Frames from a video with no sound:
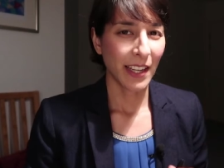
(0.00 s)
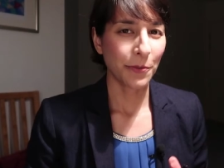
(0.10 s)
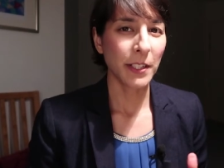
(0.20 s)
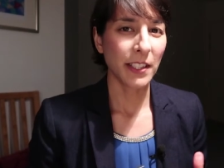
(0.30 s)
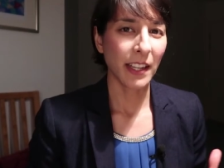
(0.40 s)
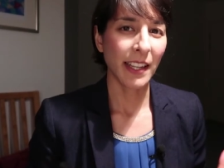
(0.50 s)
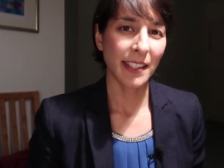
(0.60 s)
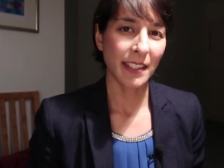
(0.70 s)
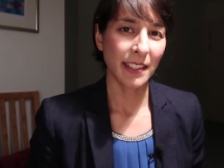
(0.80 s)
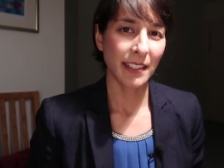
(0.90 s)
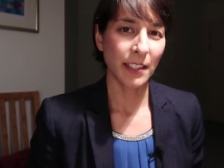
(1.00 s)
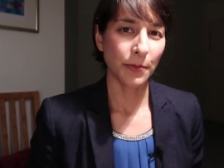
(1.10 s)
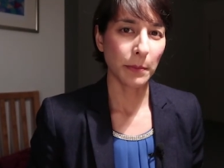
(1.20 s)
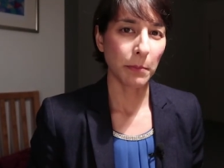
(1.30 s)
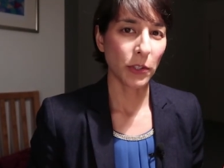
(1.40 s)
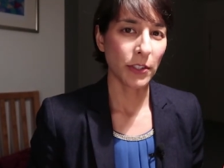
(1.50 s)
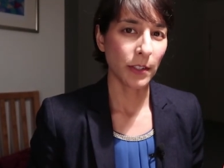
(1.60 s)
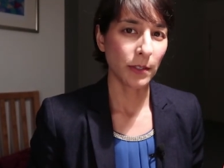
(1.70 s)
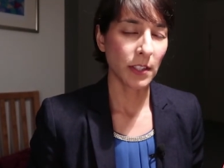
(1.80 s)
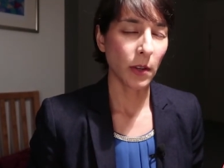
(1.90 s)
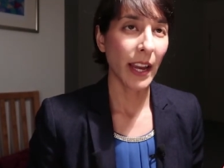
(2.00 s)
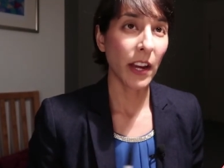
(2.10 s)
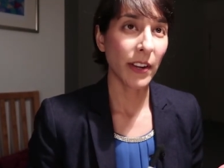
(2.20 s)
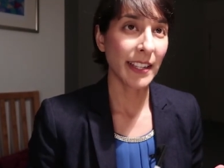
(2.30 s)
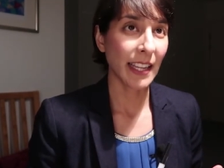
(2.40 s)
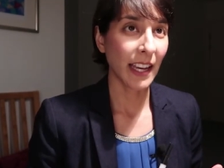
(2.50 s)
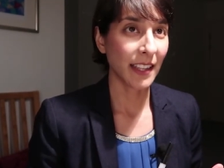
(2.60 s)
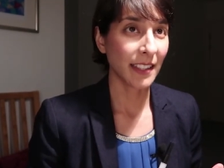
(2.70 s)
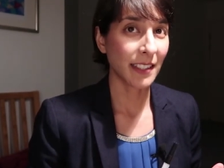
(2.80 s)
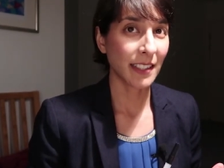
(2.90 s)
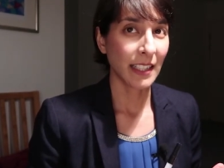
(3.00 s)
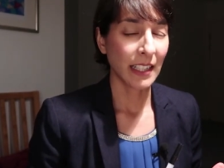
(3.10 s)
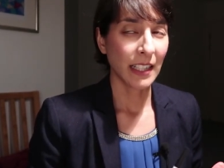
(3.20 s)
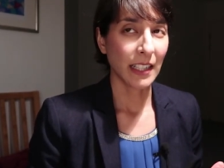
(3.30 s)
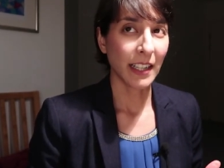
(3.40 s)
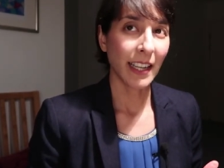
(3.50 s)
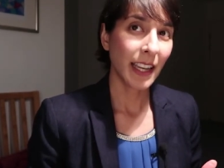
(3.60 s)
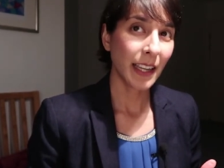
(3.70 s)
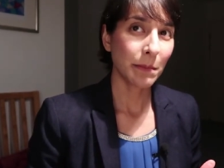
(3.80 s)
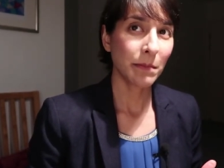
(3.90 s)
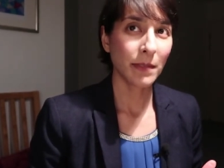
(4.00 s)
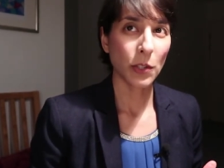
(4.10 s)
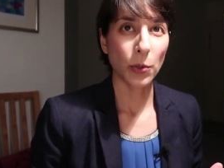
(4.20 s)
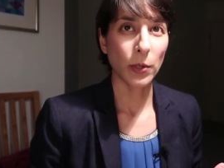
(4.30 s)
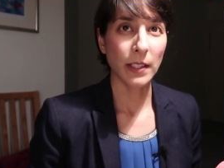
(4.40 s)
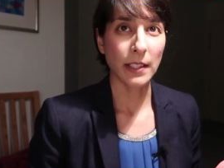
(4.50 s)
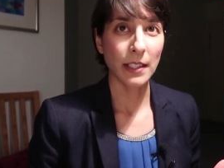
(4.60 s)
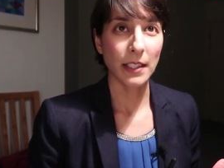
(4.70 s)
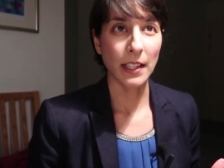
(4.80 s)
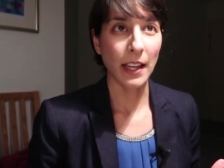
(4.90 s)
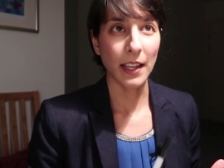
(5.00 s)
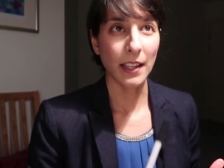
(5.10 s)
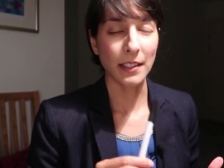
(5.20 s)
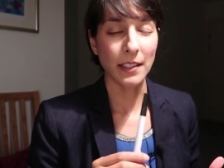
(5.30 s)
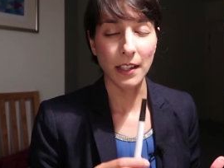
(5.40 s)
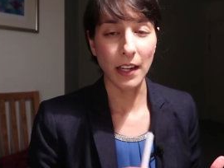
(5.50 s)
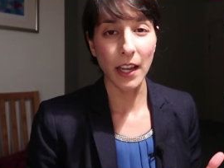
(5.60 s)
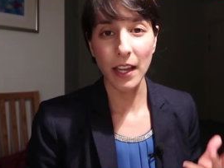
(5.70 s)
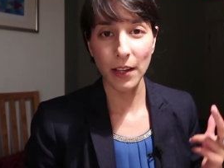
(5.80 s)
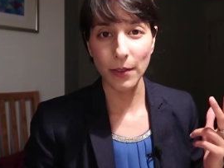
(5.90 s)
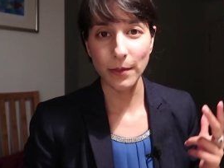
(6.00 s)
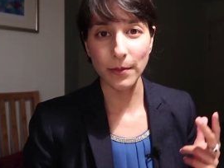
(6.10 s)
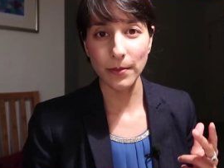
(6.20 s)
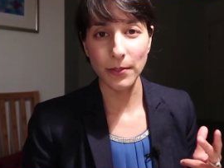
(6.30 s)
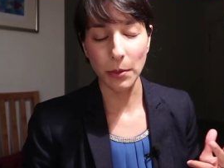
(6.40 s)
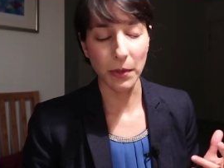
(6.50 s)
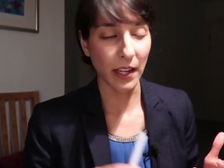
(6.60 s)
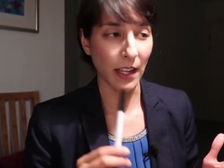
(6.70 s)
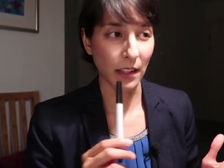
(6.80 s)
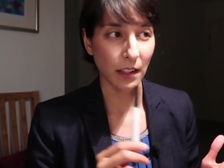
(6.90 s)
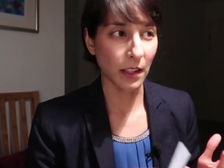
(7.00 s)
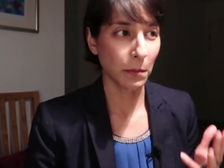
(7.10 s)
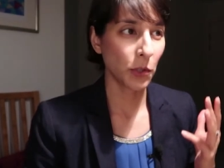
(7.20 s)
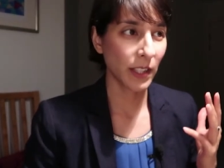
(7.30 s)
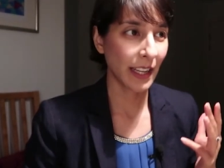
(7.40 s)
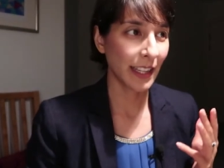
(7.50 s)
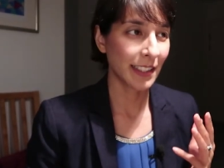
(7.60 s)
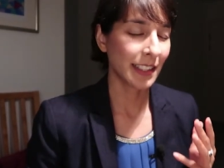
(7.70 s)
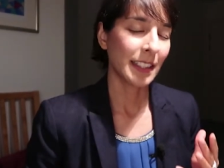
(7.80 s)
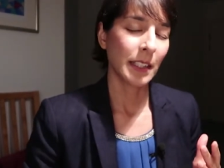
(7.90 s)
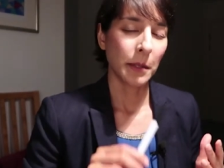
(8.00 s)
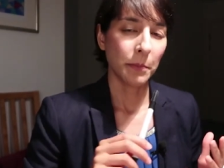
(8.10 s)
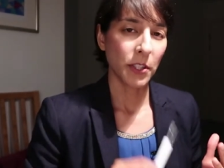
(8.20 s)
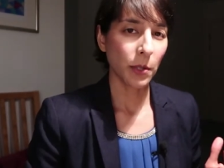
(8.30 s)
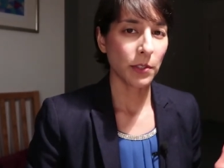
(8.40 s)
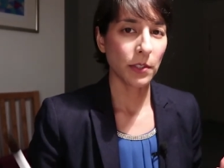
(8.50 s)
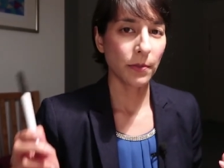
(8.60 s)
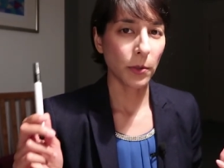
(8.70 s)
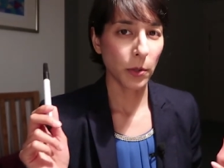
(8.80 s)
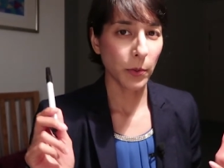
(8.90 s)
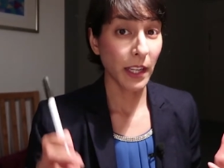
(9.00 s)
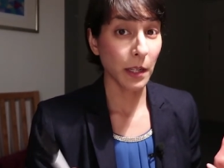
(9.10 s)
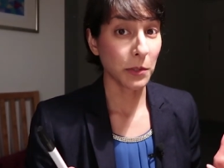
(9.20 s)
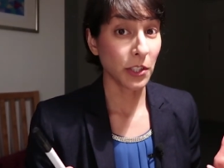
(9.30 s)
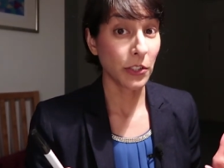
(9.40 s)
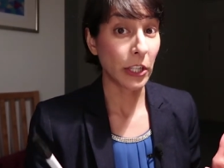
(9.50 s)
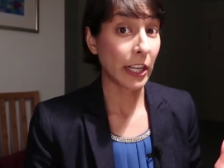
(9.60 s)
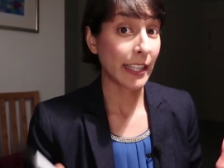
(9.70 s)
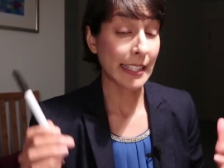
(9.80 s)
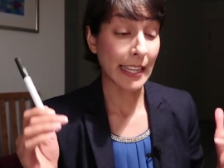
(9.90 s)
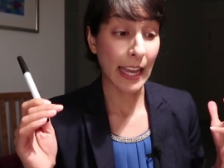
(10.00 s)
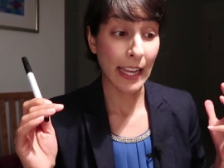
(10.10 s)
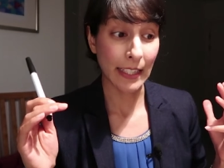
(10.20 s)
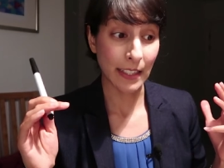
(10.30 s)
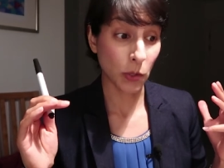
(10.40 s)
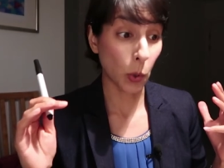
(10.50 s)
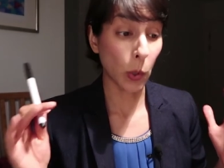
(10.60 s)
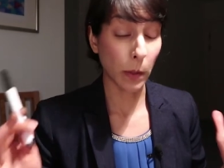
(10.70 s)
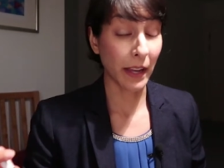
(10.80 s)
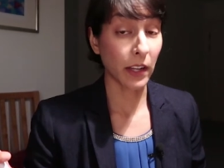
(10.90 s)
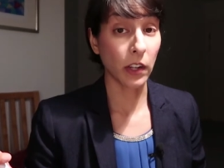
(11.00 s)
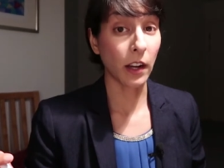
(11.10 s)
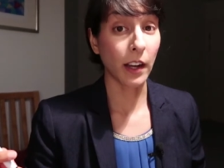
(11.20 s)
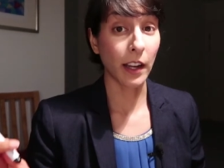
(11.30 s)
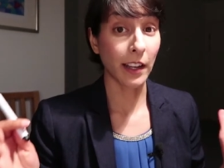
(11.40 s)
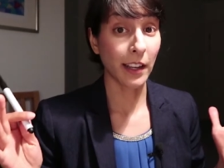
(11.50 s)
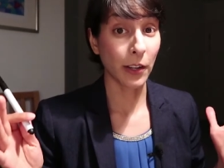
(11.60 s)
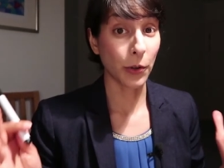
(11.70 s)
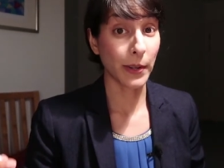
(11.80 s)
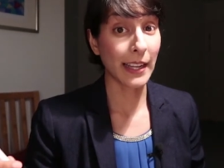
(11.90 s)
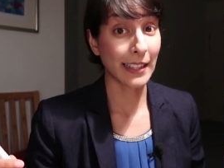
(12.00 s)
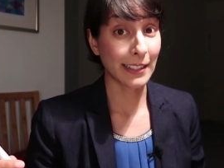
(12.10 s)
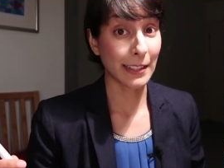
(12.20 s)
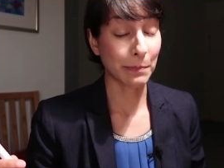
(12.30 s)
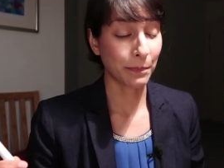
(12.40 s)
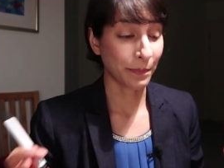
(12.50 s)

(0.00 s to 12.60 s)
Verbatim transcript: Every sign has a different motto. So Aries had I am, Taurus had I have, Gemini had I communicate, so on and so forth. We get up to you guys, and it's all about I create.